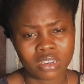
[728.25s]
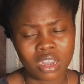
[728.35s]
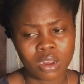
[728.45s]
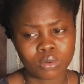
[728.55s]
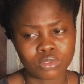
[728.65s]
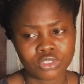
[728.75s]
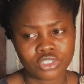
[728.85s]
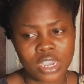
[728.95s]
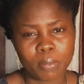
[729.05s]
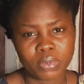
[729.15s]
I will
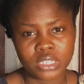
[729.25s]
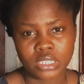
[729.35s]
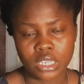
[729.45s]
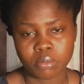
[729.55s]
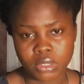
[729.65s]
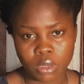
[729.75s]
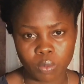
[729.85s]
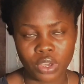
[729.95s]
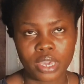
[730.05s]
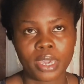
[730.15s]
try and put the name
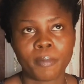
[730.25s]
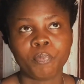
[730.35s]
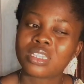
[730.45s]
somewhere.